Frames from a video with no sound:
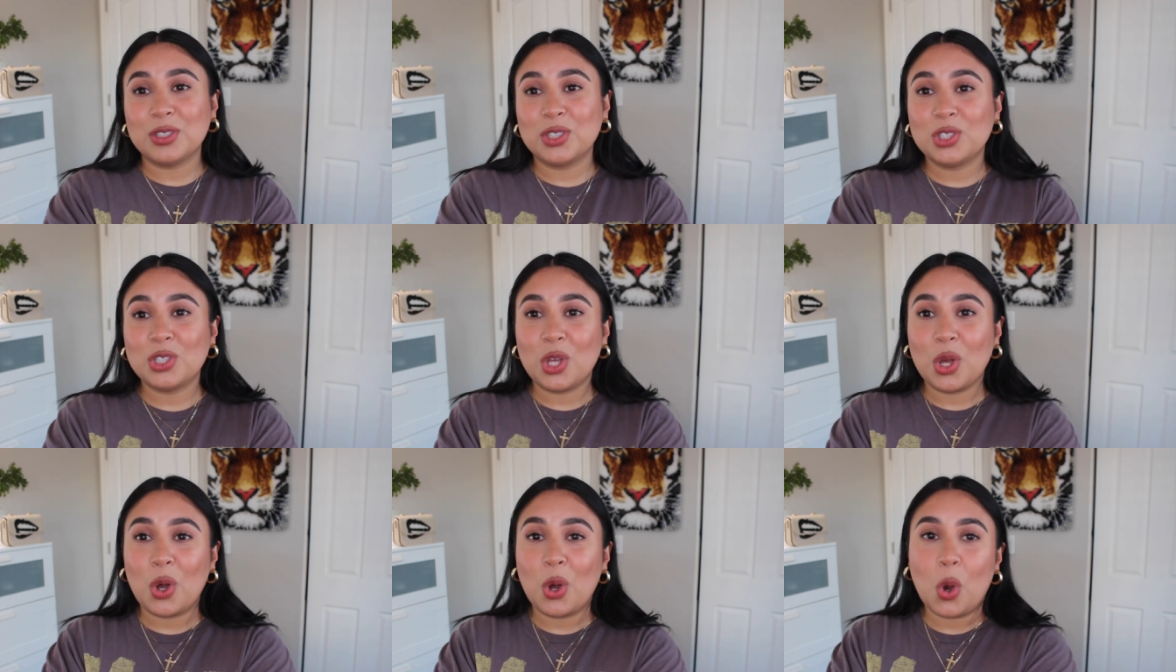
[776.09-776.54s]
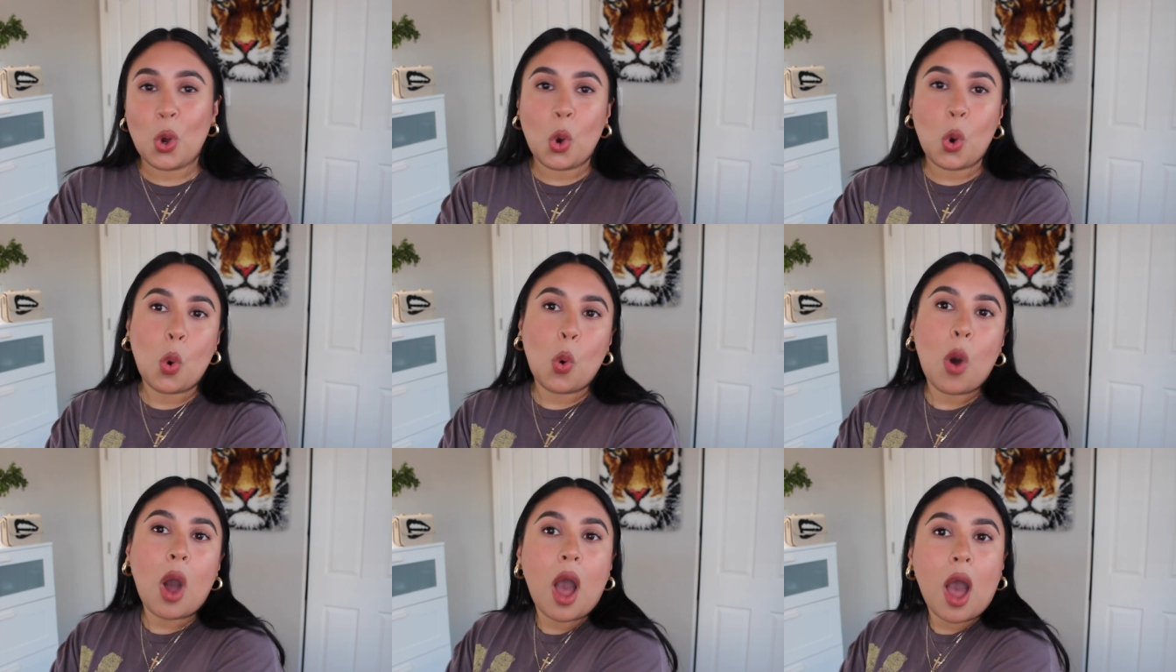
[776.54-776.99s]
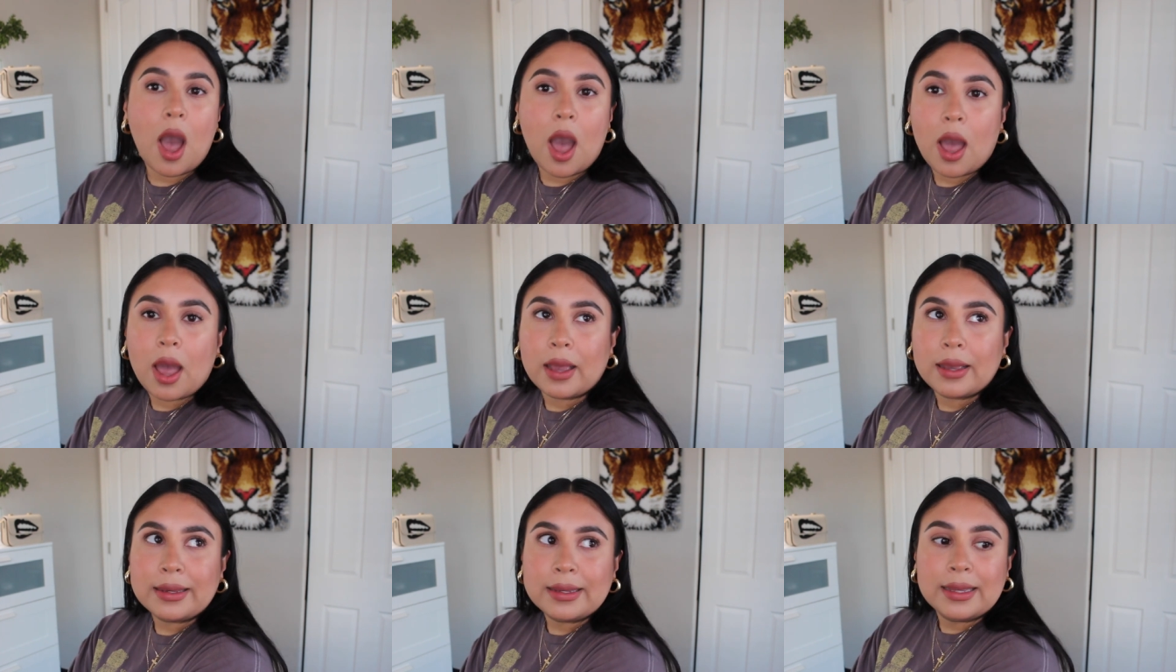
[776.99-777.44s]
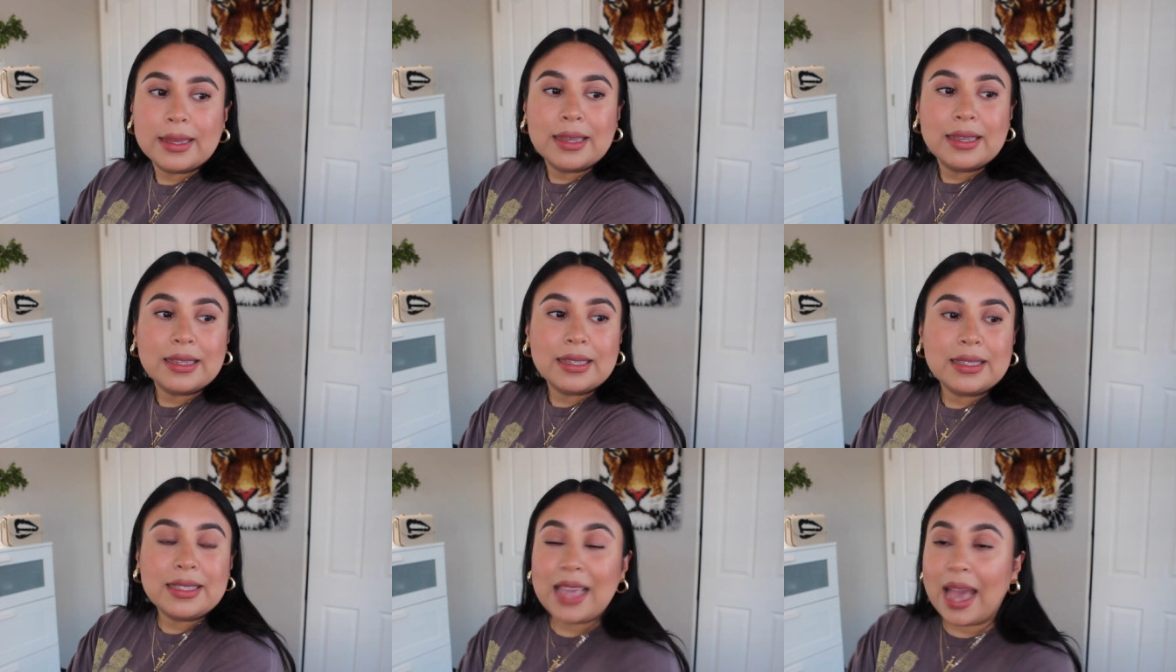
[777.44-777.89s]
So
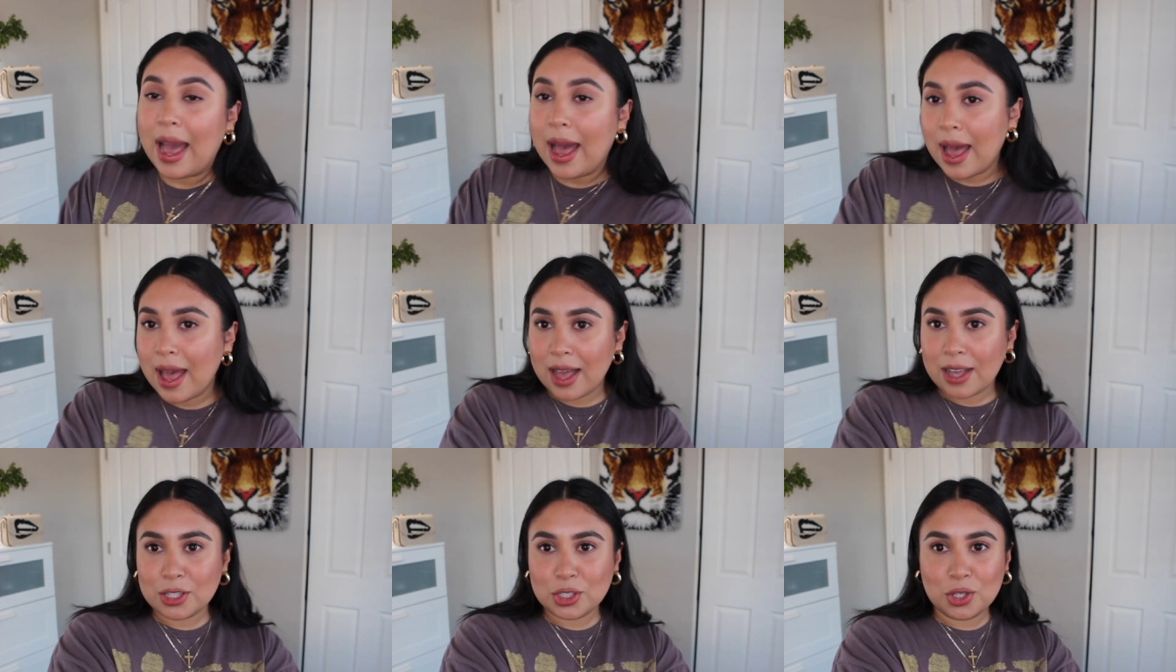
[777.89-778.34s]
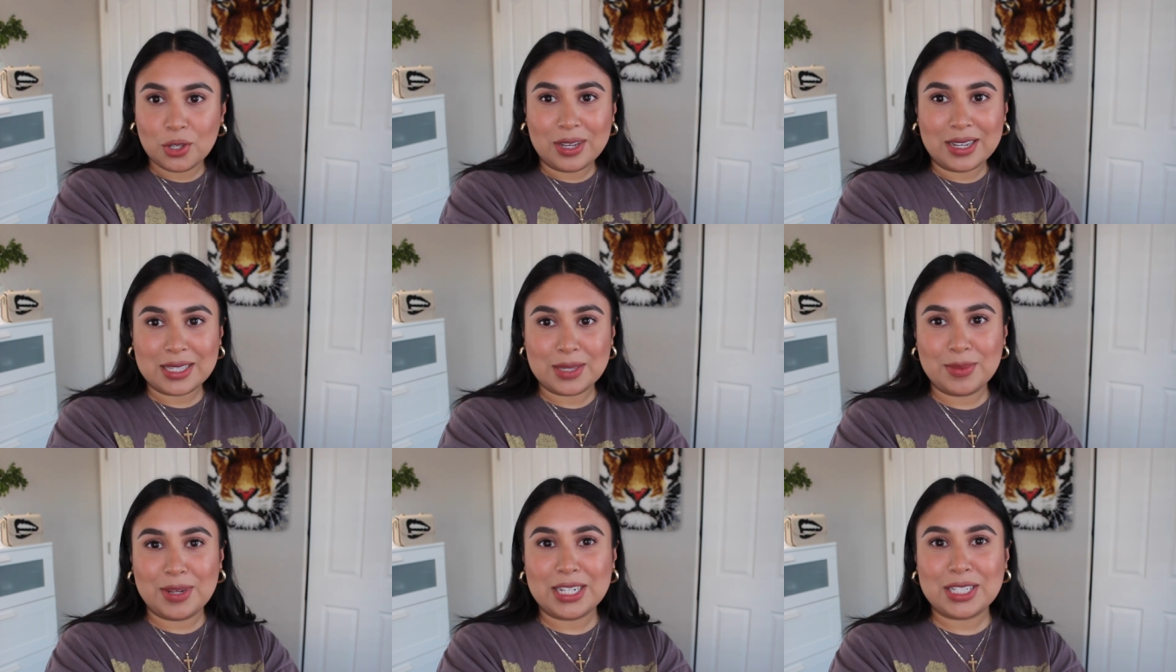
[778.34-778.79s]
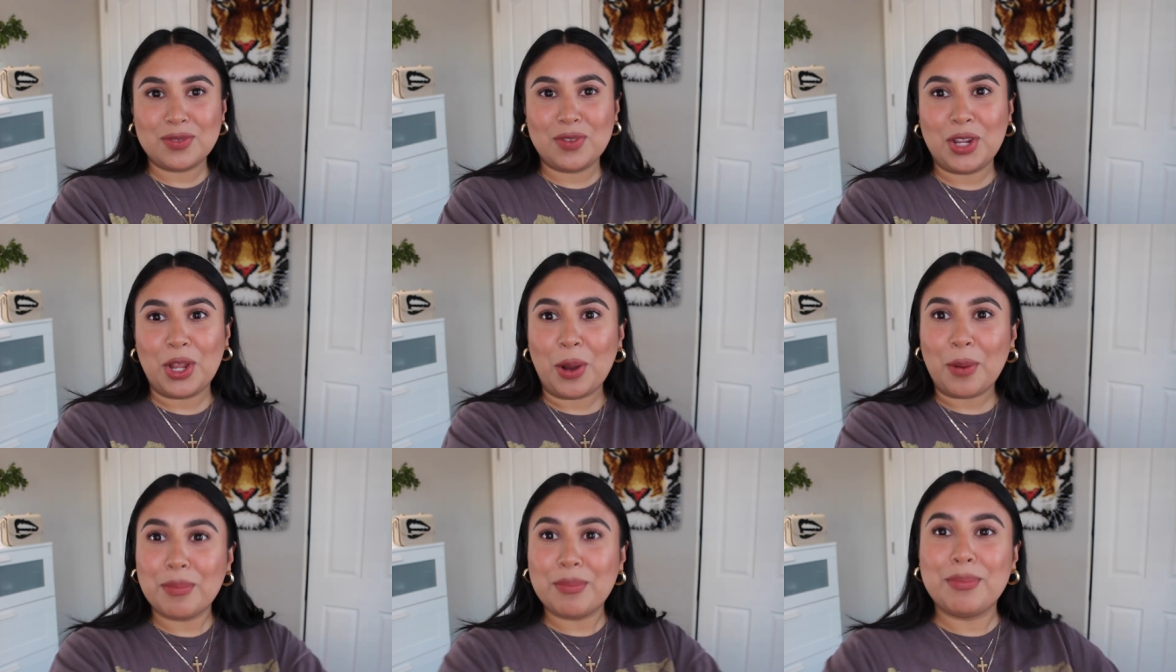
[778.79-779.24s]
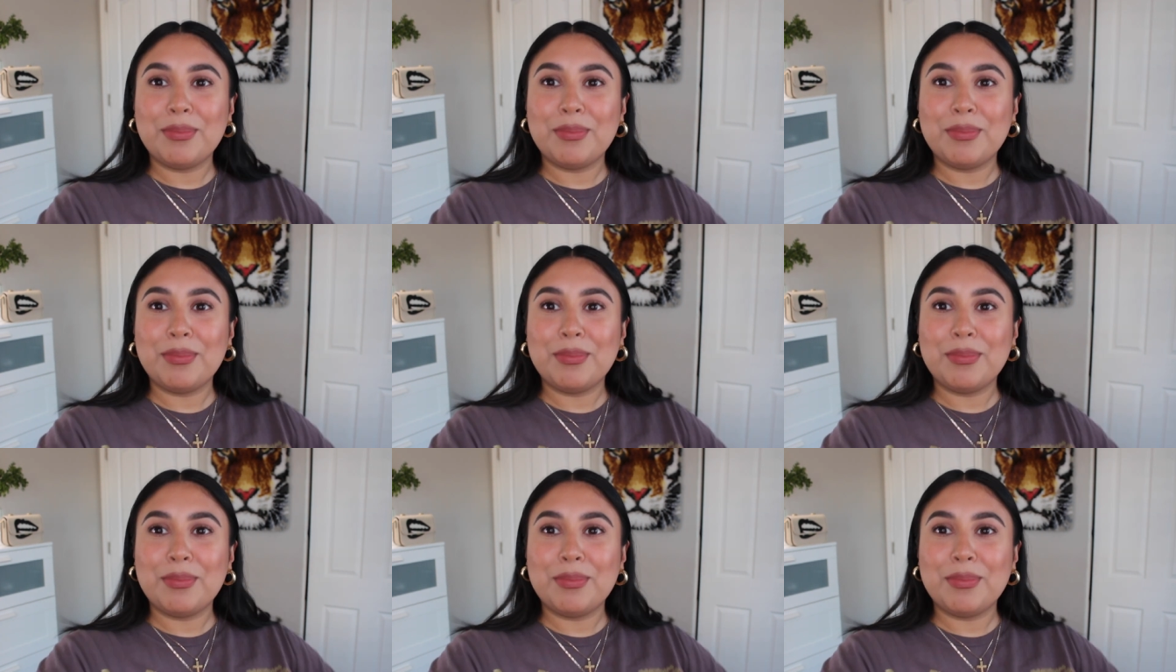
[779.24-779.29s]
yeah, I'll see you guys in my next video.